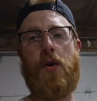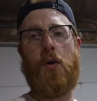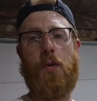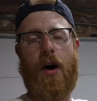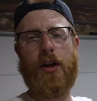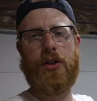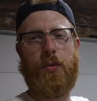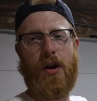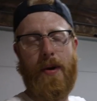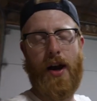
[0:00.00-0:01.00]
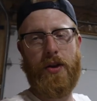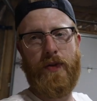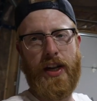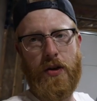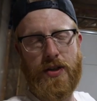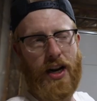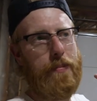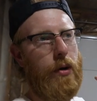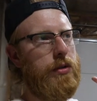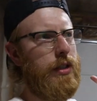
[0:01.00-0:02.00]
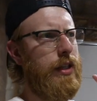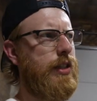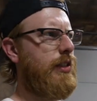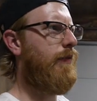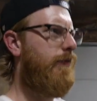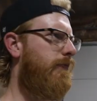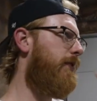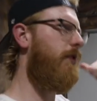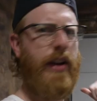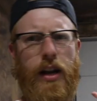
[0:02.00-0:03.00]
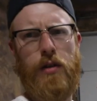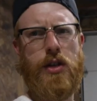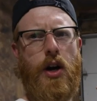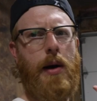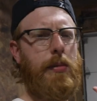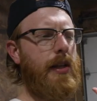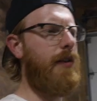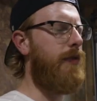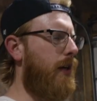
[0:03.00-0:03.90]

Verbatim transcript: you watched one of my other videos that I posted just a few videos ago, I believe,